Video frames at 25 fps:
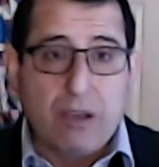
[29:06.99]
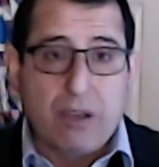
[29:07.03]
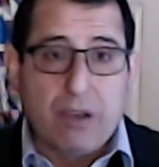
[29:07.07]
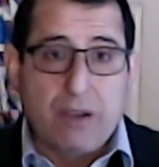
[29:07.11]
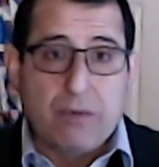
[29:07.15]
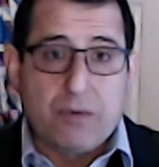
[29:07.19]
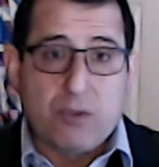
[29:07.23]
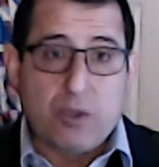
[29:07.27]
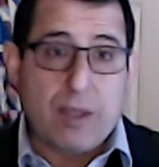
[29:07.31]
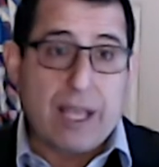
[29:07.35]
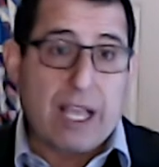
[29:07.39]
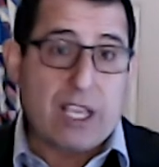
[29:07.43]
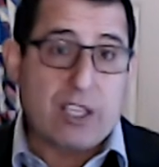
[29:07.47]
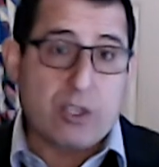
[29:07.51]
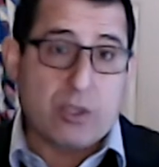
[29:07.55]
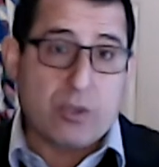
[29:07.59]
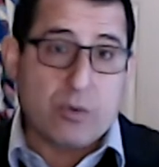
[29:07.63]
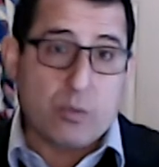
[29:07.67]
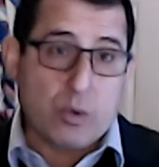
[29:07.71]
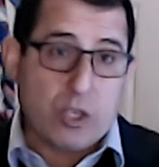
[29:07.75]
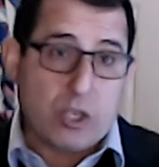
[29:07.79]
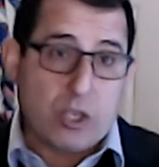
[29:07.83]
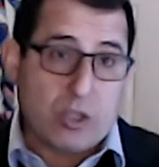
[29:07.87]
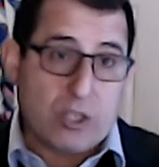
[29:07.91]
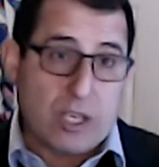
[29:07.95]
So that's
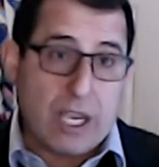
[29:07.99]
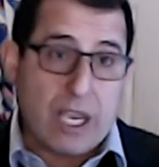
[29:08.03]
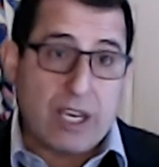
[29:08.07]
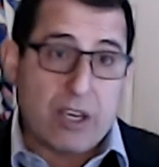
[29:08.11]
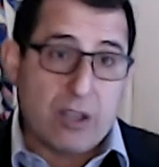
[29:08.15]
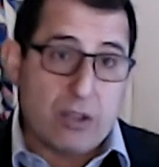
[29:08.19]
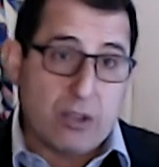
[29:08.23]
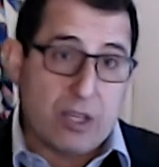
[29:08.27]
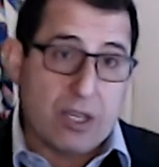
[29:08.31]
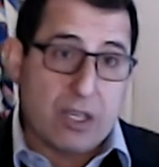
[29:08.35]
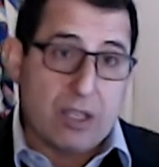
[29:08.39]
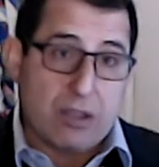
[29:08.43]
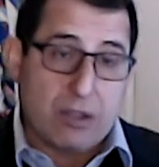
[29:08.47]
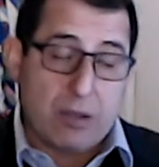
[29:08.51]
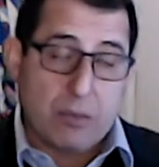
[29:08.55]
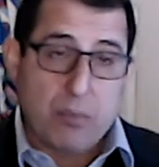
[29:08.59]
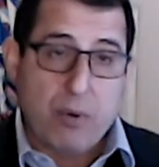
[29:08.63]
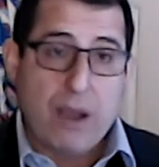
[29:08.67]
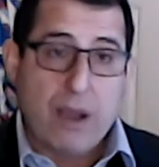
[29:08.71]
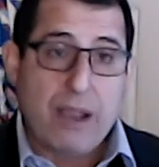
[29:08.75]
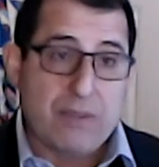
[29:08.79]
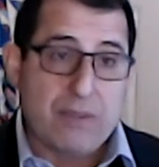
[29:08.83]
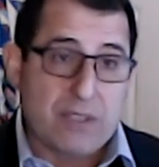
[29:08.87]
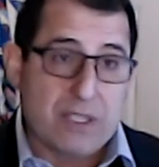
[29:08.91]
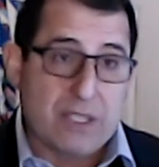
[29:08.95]
when you take a look at the
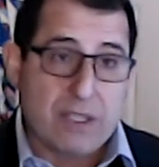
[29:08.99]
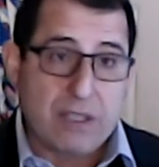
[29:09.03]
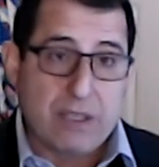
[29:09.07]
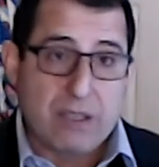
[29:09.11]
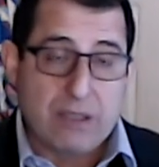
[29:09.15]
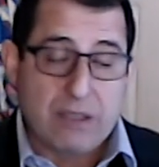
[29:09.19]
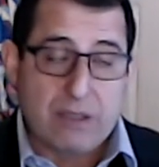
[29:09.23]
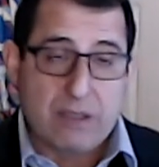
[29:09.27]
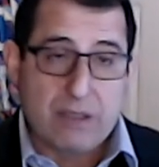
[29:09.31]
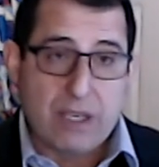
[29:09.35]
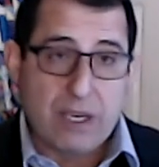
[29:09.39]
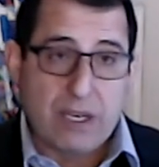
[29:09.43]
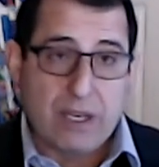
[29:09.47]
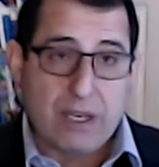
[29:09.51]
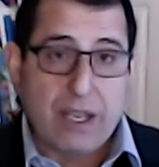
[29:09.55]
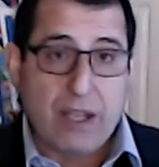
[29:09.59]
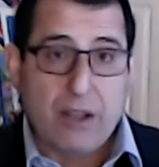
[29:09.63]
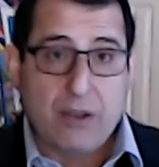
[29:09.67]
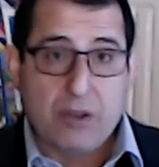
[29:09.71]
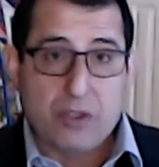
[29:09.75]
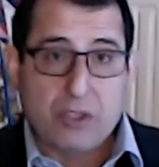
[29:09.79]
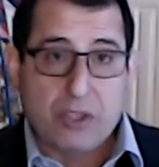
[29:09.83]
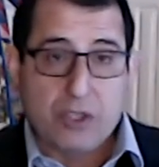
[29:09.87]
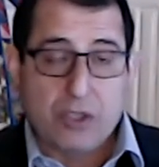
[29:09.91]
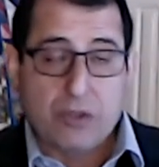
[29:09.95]
privacy
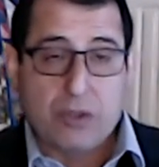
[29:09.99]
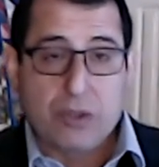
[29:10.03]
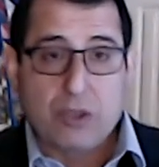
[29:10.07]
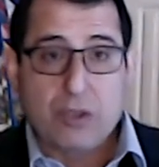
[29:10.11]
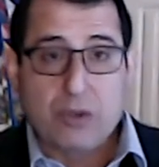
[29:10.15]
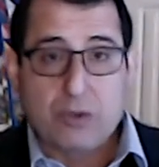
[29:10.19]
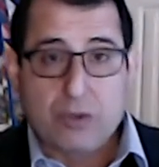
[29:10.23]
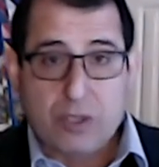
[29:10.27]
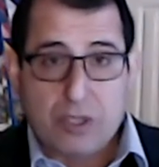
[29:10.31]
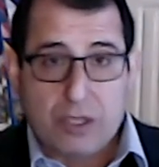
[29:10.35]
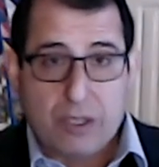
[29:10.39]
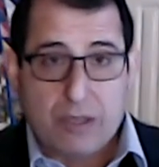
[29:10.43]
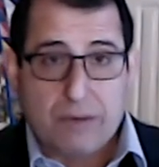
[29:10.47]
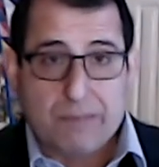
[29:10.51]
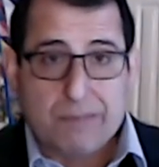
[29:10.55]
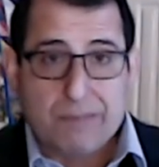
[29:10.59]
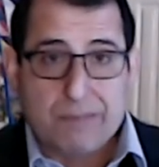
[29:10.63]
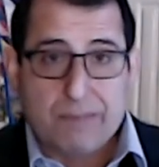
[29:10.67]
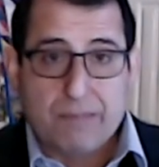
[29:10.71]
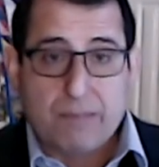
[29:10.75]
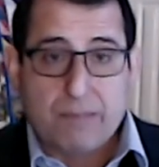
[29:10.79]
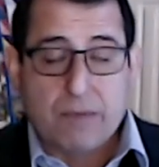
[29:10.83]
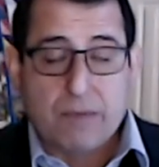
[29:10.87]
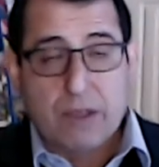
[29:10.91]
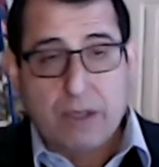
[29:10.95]
technology you're using
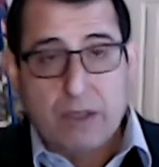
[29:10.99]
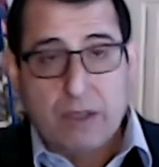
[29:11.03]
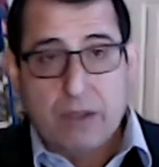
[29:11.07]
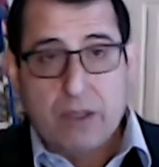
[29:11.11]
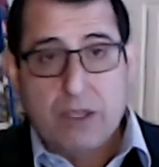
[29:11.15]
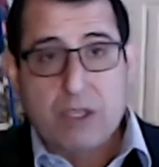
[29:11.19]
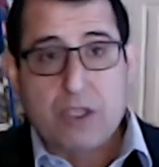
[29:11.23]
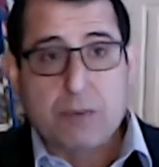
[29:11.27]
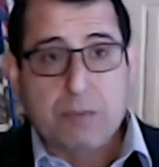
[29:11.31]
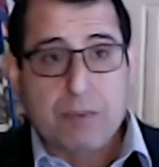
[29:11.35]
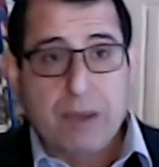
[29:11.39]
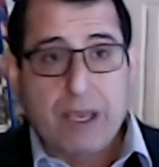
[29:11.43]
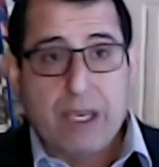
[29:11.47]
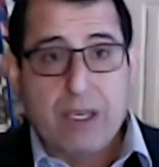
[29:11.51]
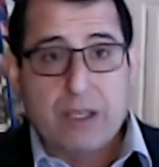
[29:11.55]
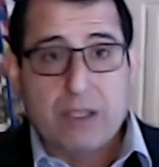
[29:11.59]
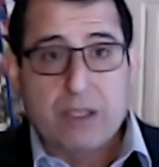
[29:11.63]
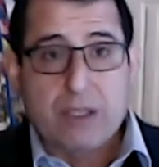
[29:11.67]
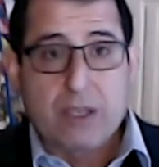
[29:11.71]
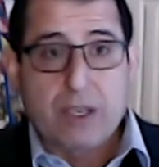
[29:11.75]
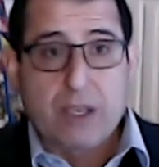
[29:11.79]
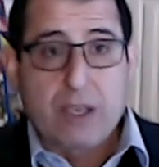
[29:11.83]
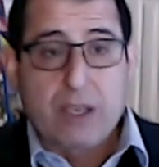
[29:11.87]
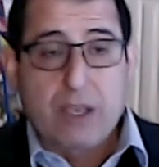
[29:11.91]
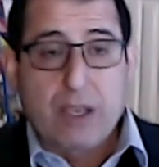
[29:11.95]
in the space,
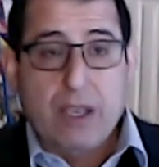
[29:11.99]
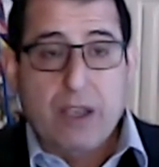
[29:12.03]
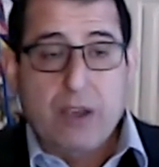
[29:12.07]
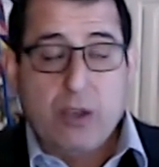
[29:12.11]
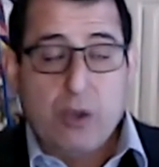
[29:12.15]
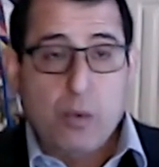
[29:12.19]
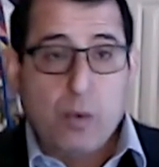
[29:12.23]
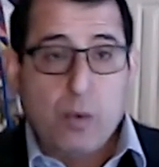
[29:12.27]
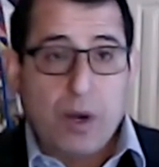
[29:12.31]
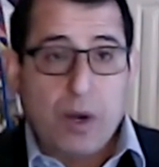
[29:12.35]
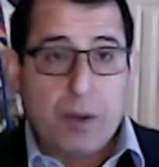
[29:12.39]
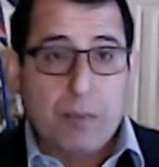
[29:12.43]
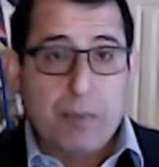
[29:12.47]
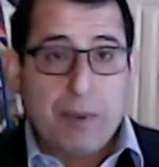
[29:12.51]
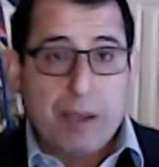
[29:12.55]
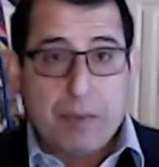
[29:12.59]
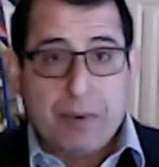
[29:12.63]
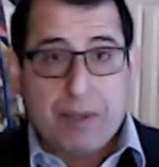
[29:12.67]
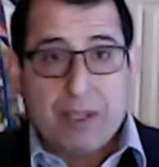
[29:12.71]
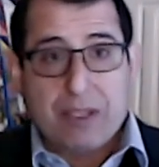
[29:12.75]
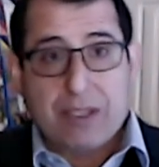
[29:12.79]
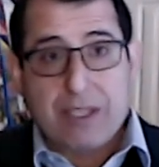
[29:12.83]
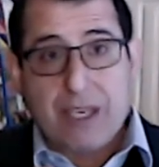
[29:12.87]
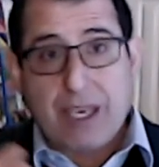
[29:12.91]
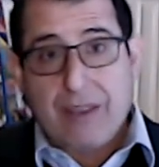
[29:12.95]
and you want to be able to
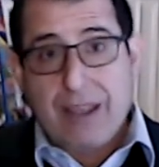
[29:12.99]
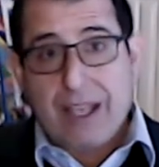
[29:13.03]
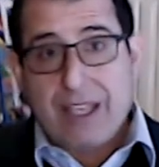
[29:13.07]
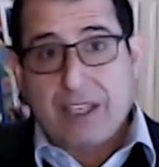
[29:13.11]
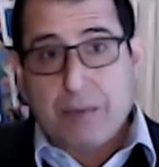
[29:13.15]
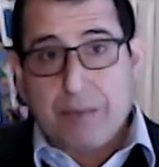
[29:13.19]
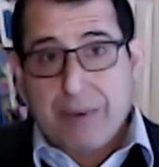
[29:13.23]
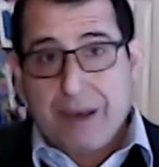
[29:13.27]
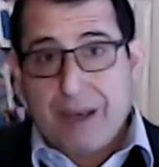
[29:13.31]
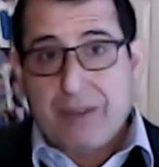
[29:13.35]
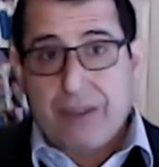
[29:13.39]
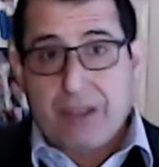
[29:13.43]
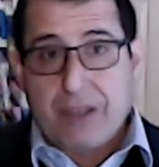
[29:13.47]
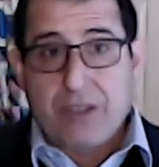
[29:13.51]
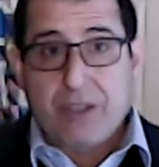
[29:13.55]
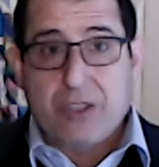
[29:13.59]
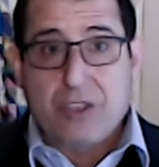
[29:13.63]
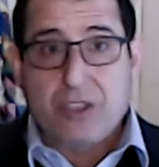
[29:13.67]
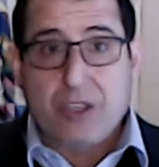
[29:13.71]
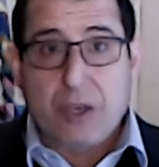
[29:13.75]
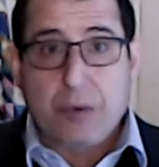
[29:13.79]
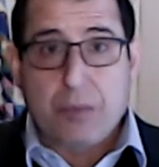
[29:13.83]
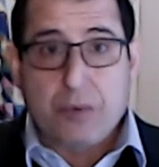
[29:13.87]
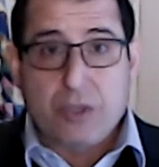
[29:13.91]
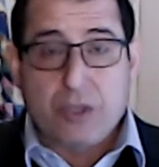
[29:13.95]
say that's about the
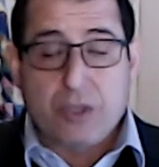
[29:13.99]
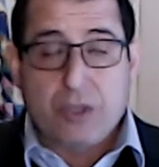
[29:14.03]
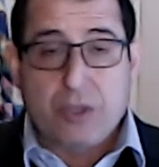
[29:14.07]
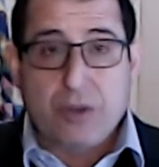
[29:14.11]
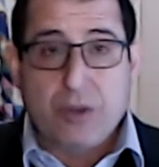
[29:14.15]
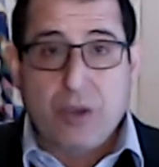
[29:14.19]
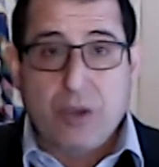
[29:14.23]
consumption.